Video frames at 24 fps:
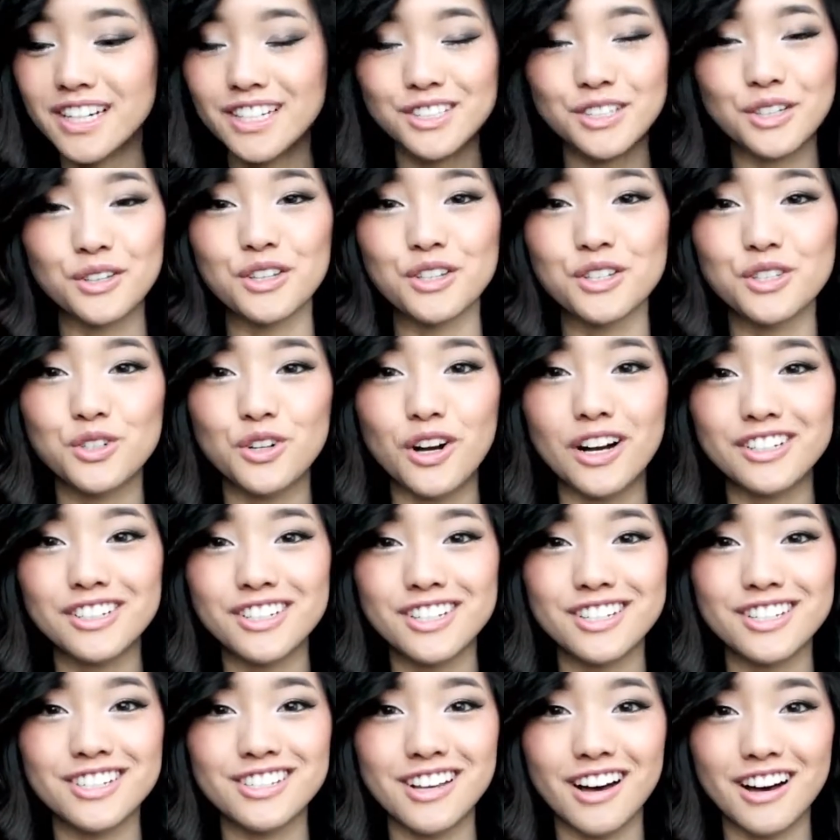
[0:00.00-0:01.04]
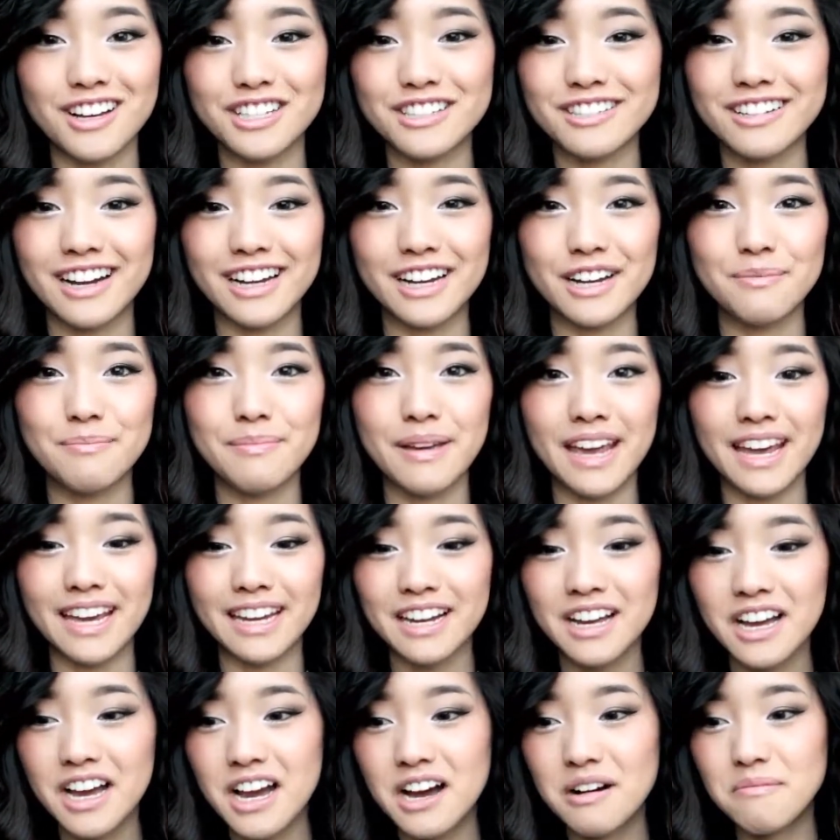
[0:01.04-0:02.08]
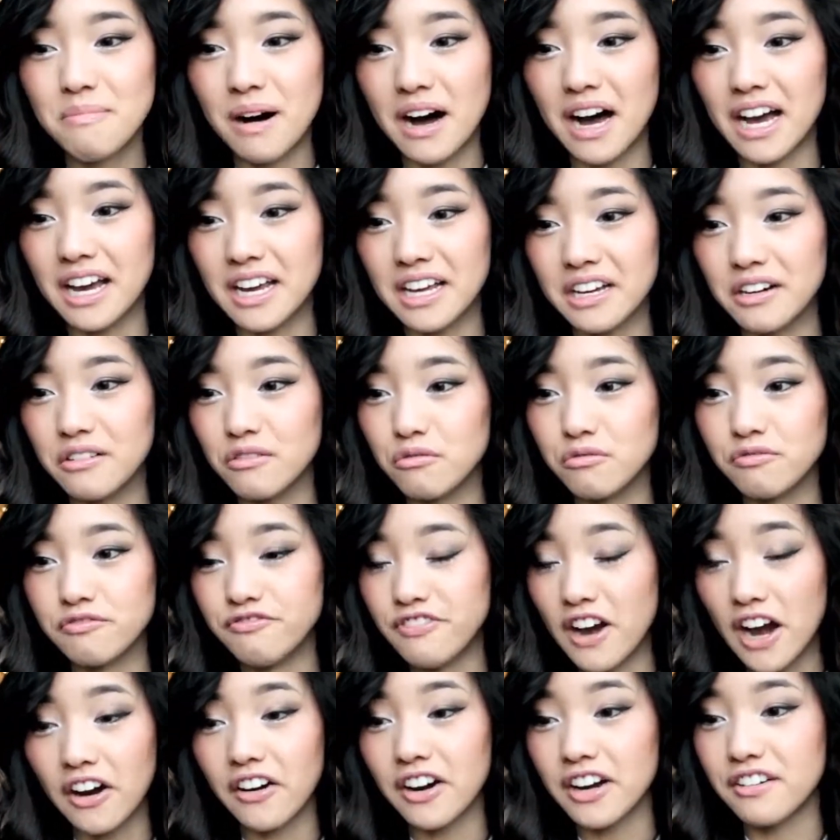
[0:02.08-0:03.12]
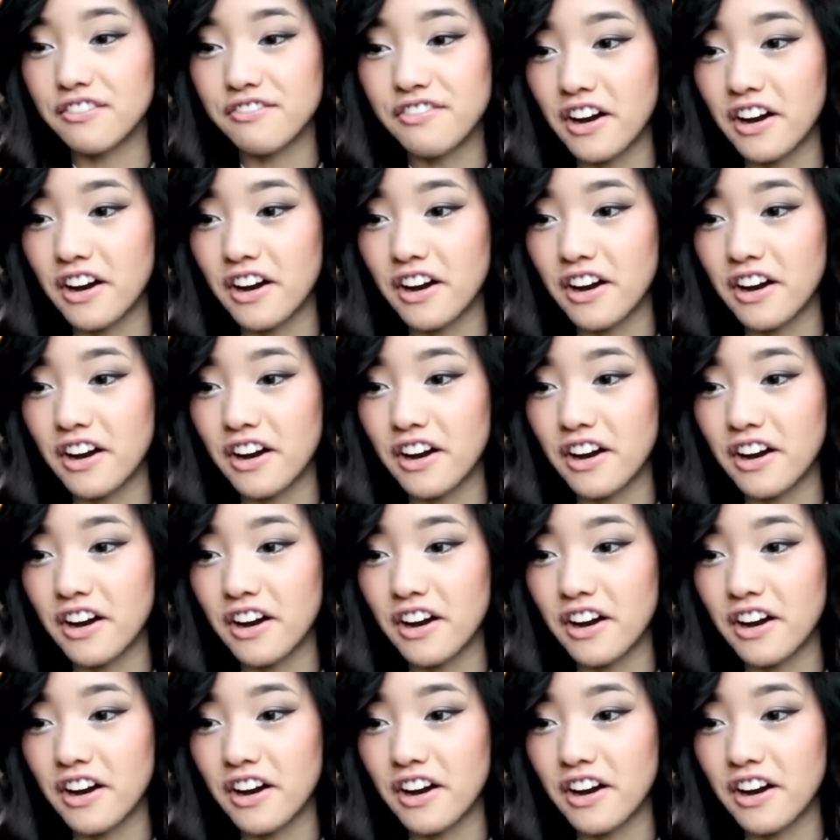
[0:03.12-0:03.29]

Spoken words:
So the Sriracha sauce kind of made my very,